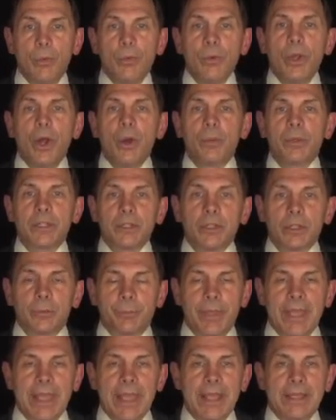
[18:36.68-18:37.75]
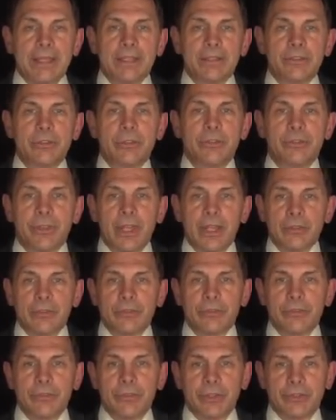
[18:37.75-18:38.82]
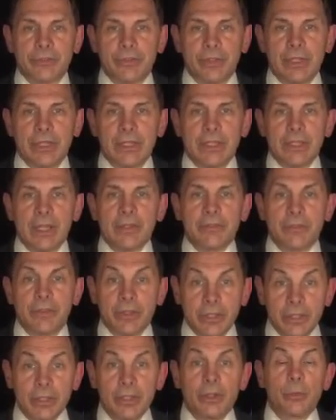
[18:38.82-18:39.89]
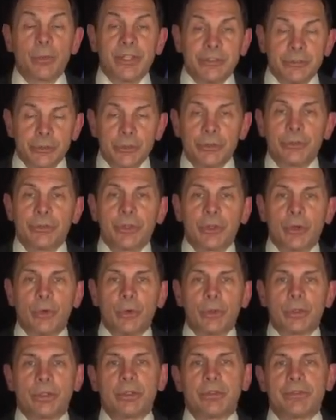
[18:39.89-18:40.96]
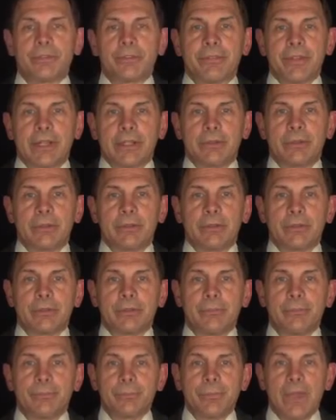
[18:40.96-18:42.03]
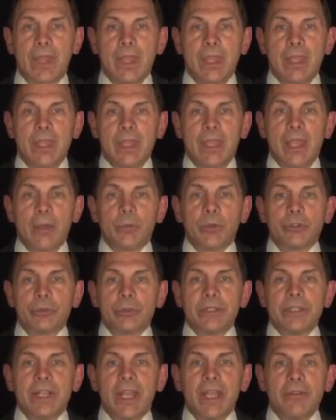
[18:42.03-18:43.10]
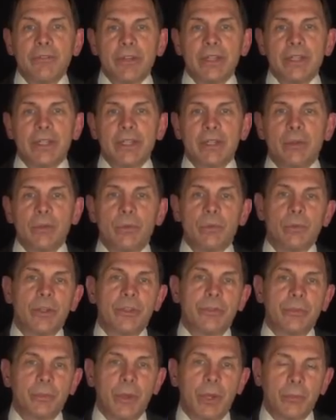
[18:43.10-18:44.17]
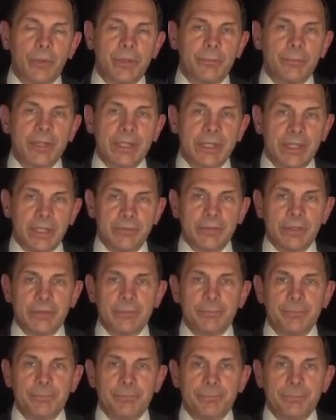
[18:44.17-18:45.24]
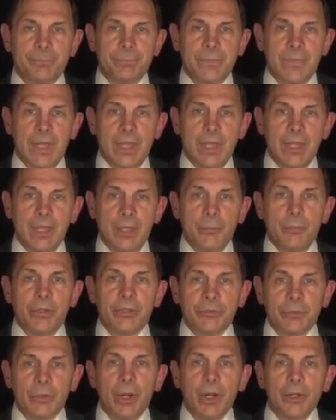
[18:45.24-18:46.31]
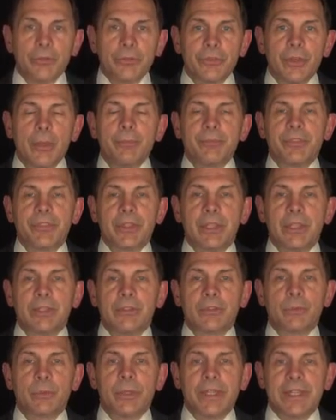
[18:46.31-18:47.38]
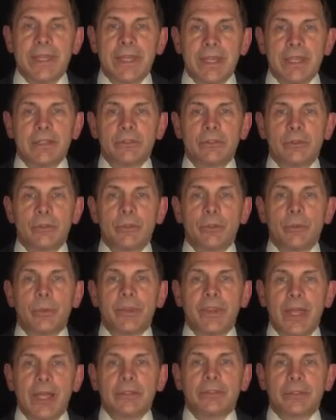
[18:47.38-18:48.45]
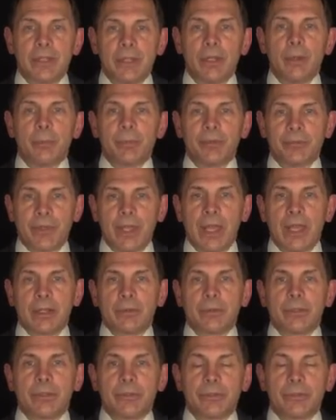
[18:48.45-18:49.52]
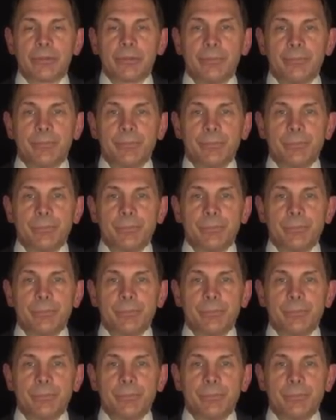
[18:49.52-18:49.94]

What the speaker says: We all want to look back at 2016 as the year we turned the corner for veterans, and we're doing everything with what we've been given. But there are some things we can't do without the help of Congress.